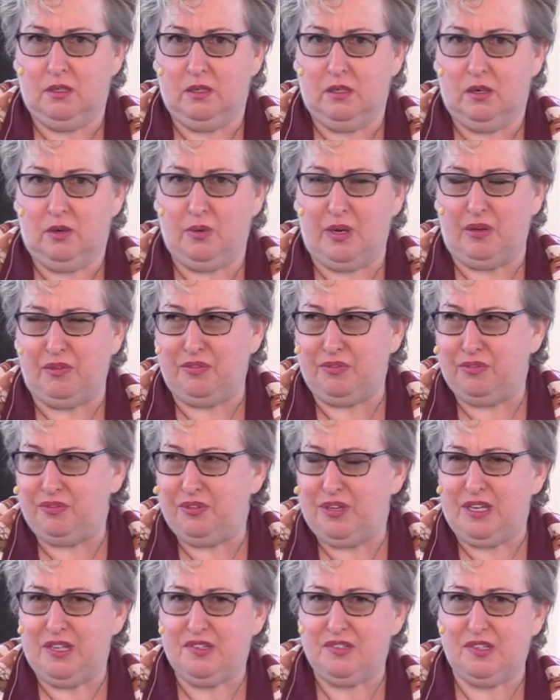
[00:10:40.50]
around
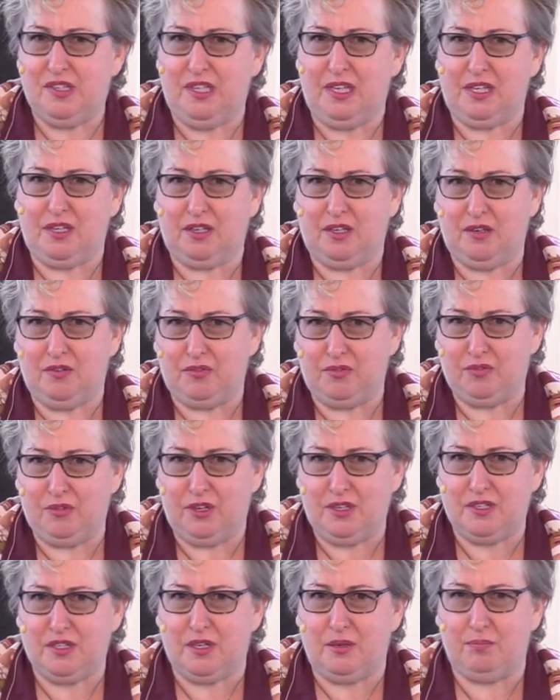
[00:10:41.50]
facing and
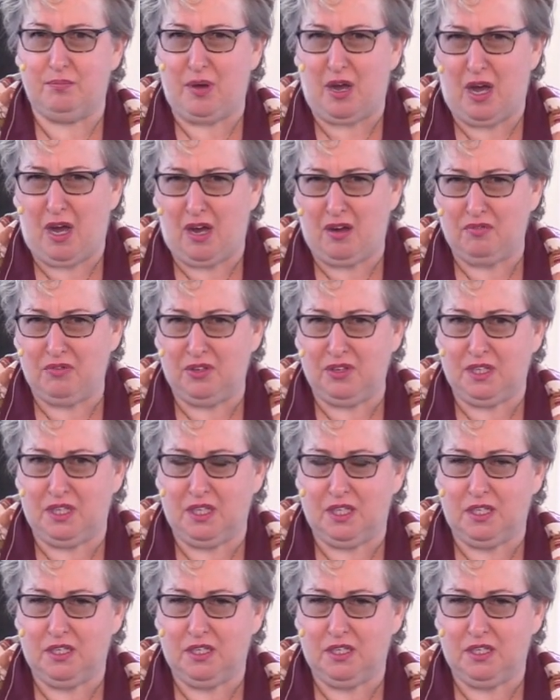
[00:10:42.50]
confronting poverty,